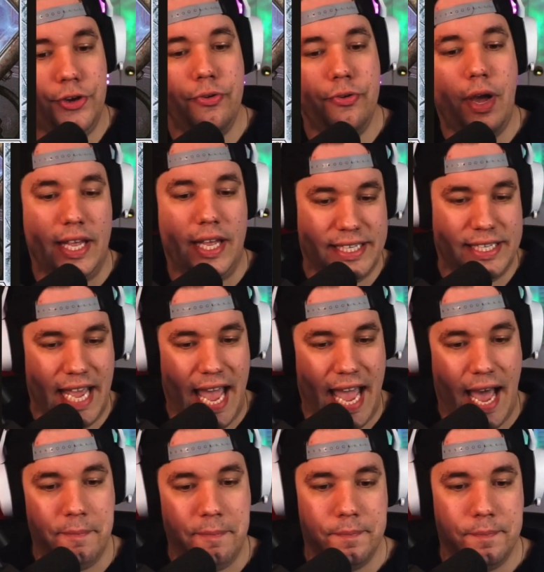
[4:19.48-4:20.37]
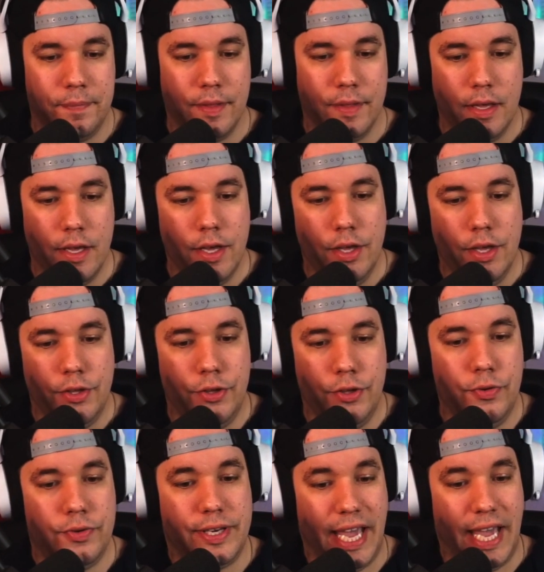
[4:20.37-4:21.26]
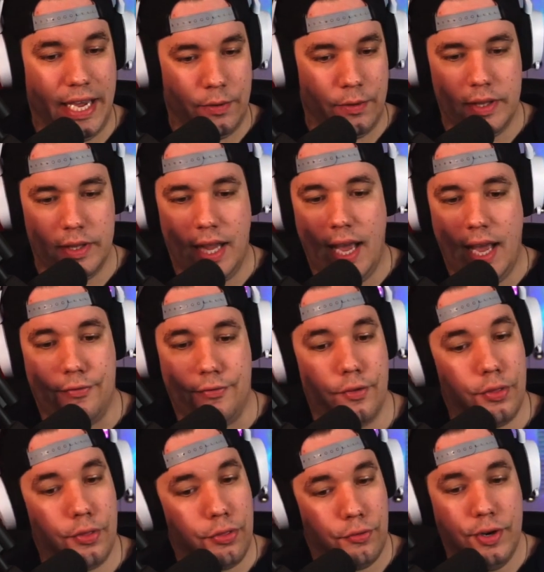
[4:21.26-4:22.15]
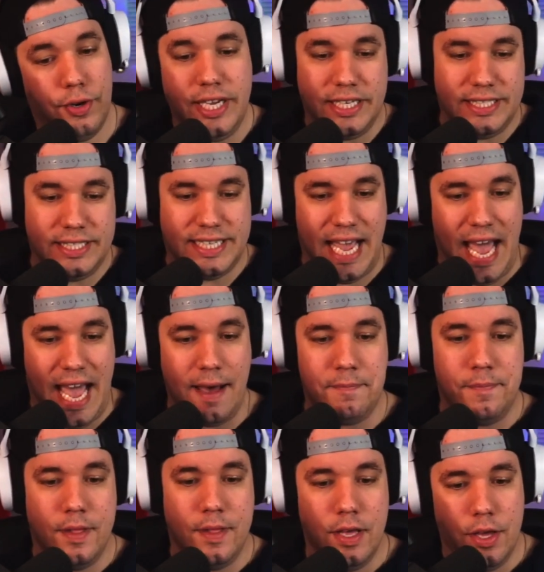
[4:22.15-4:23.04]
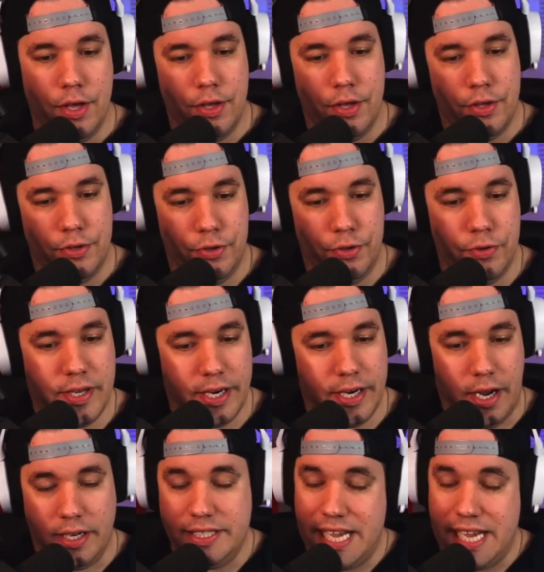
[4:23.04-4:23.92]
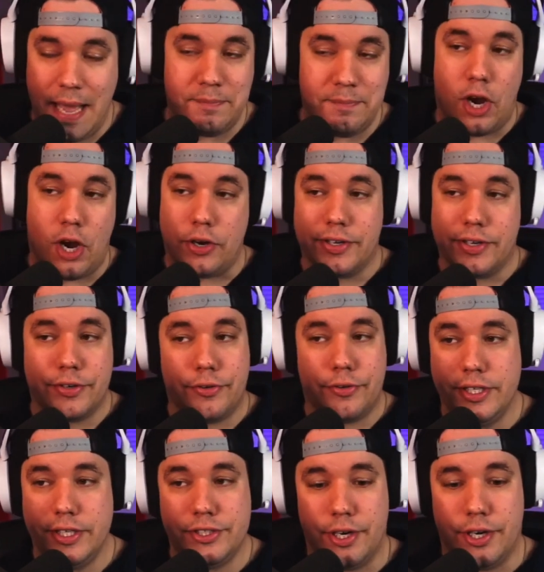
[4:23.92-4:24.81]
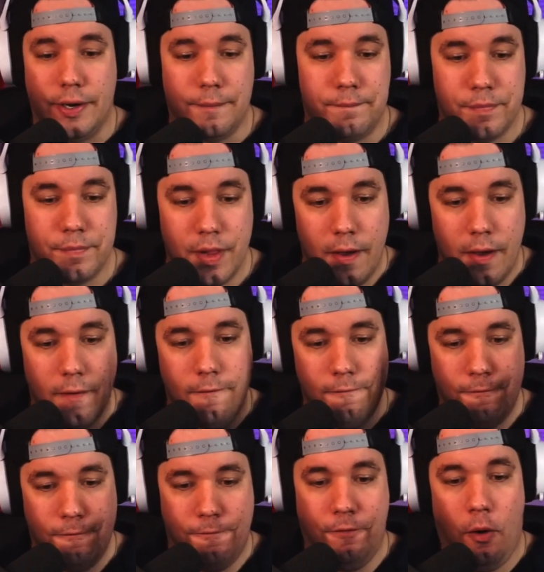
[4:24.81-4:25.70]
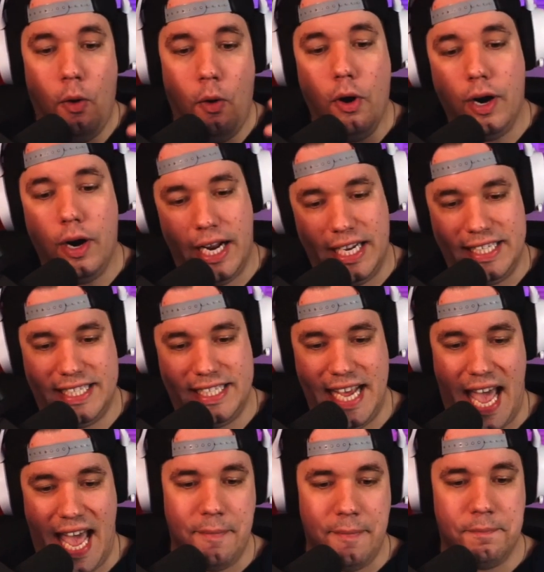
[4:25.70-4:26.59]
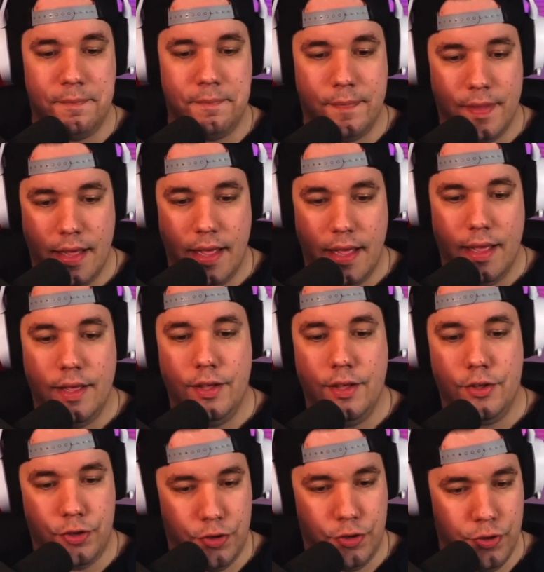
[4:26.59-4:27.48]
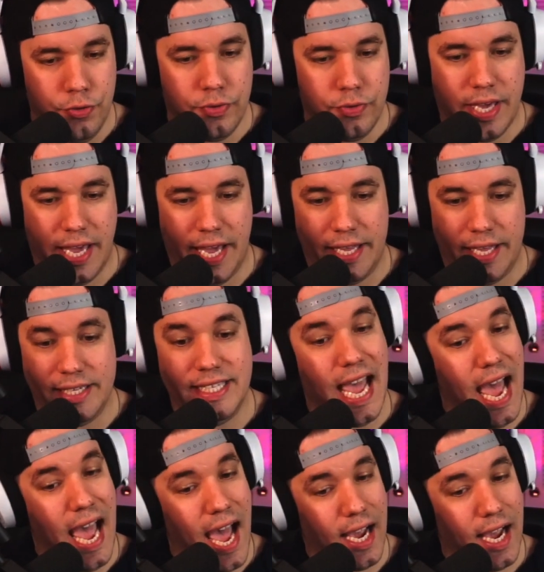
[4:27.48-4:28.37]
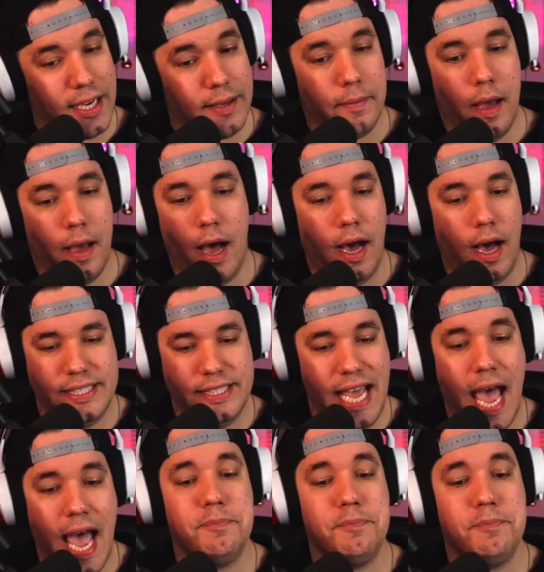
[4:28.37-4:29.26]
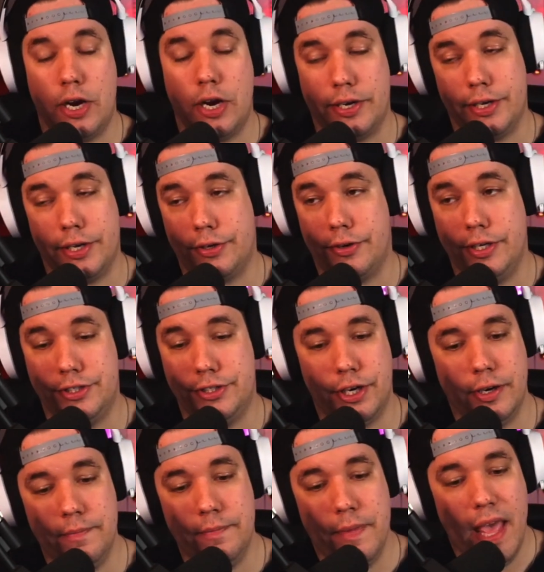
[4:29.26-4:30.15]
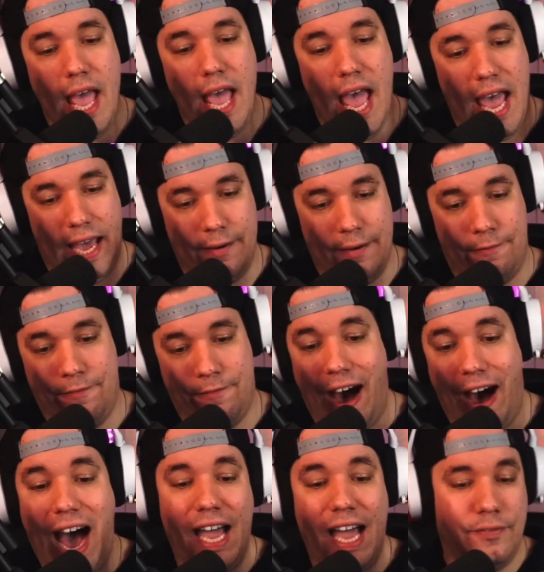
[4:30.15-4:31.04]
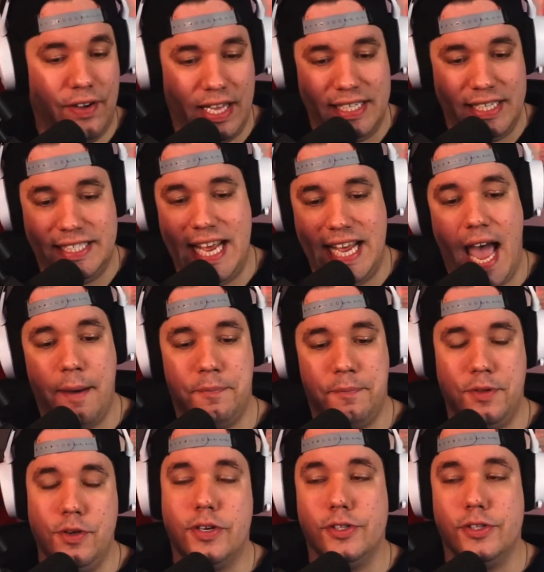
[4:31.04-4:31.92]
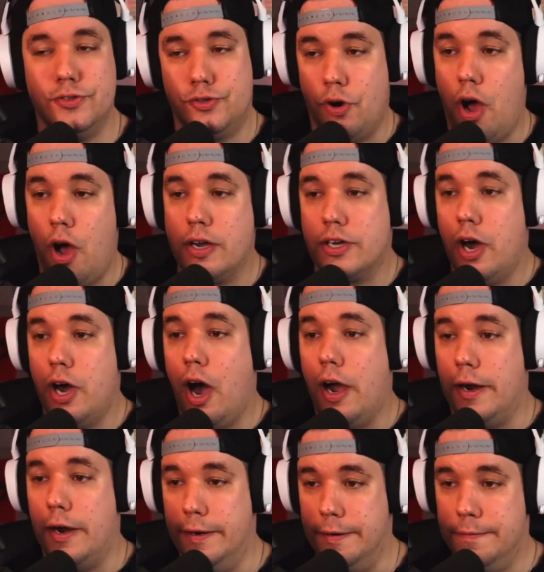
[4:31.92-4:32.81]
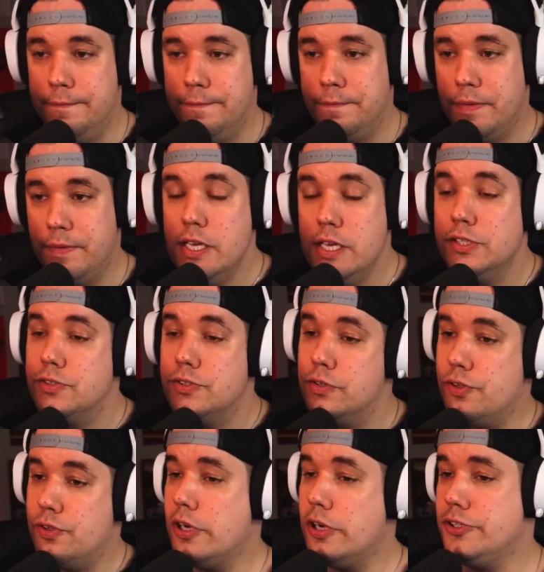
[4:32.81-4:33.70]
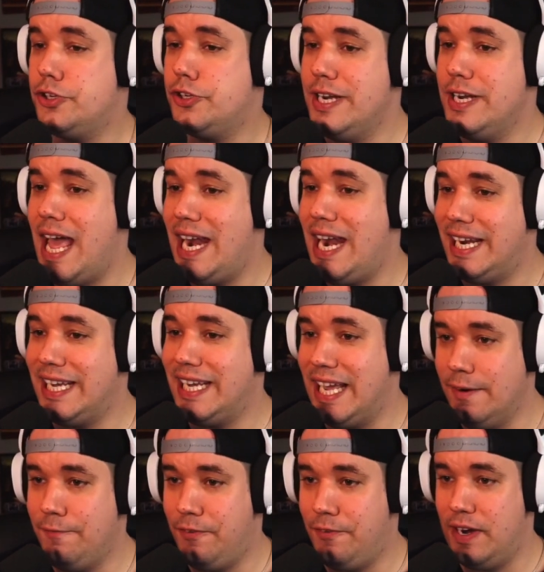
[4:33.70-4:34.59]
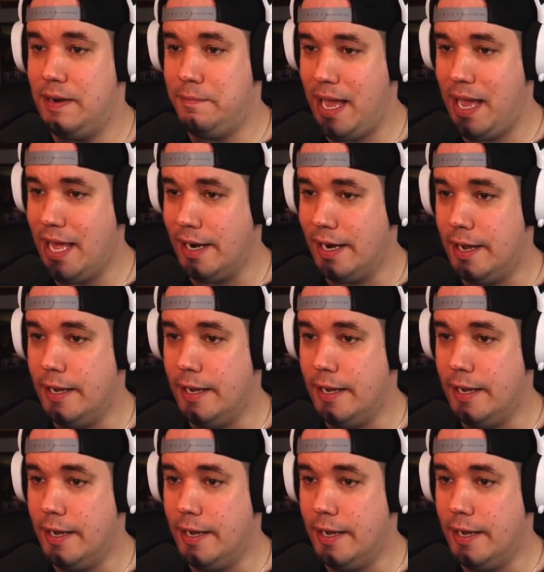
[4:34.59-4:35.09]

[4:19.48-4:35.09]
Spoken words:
and tap, you gain 1 life. 3 and tap, you can untap target creature. 4 and tap, you can tap target creature. And 5 and tap, you can draw a card. So as long as you're netting infinite mana,